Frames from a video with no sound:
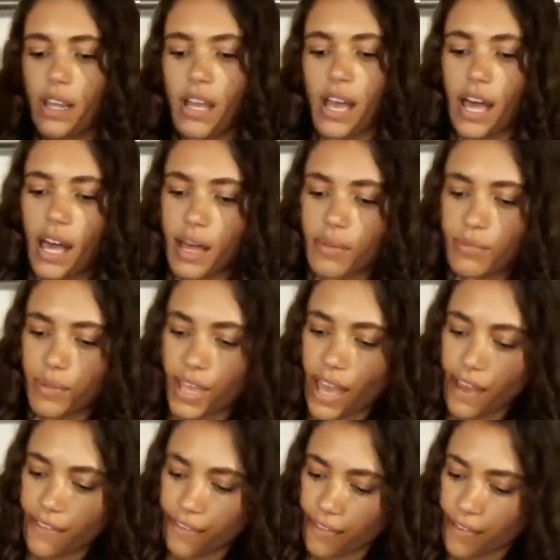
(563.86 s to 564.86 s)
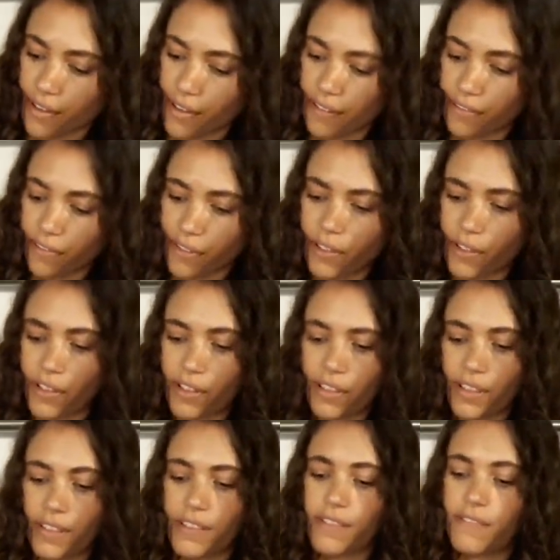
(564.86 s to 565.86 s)
We have a
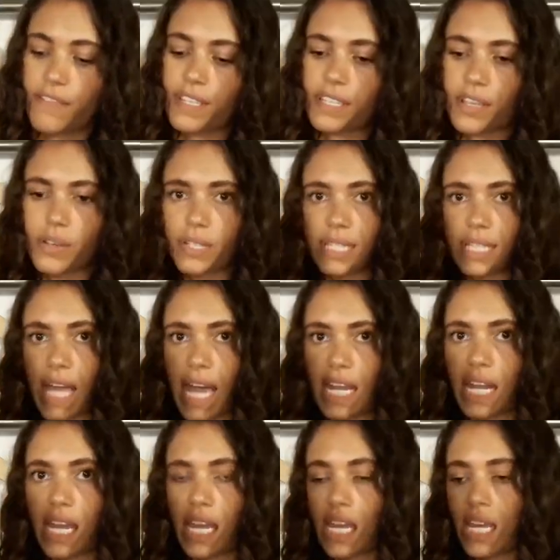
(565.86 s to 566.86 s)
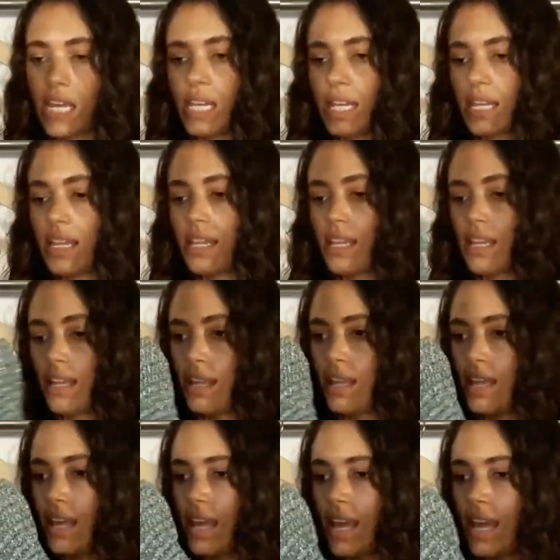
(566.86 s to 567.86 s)
full viscose lining
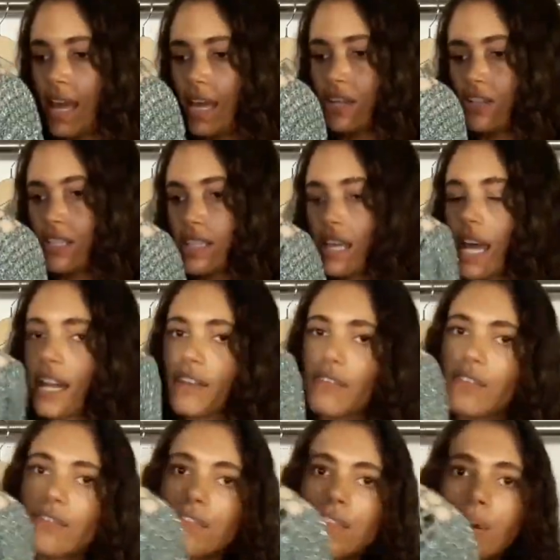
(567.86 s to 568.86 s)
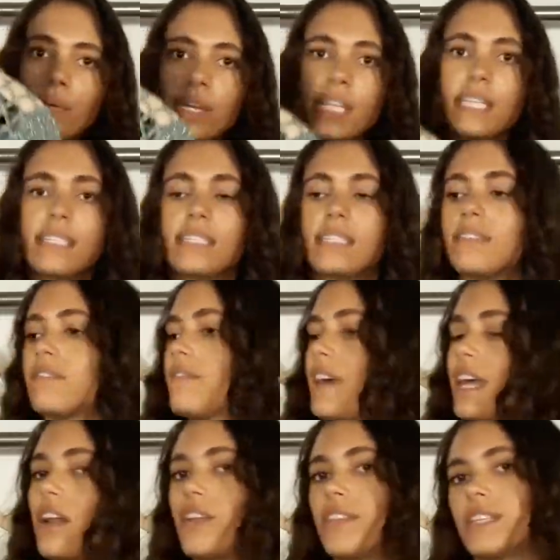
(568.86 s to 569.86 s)
and just kind of a flowy, easy
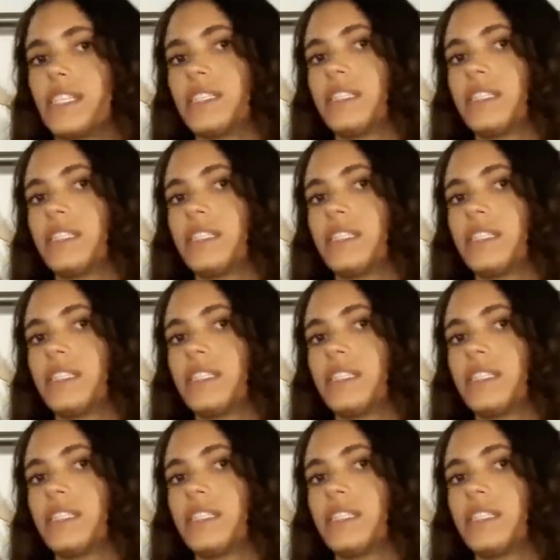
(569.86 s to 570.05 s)
fit on this